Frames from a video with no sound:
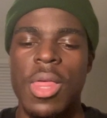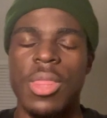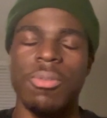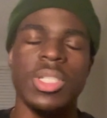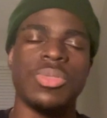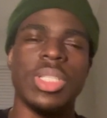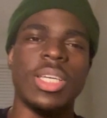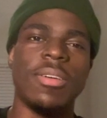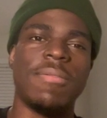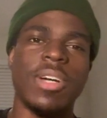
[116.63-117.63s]
there was this
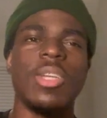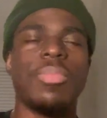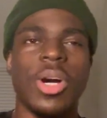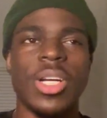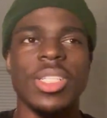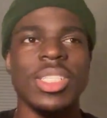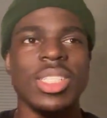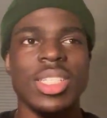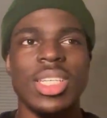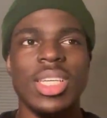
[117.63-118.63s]
really funny part
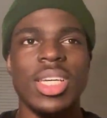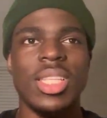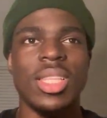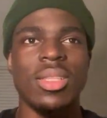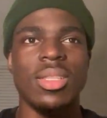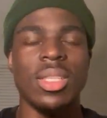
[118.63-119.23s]
in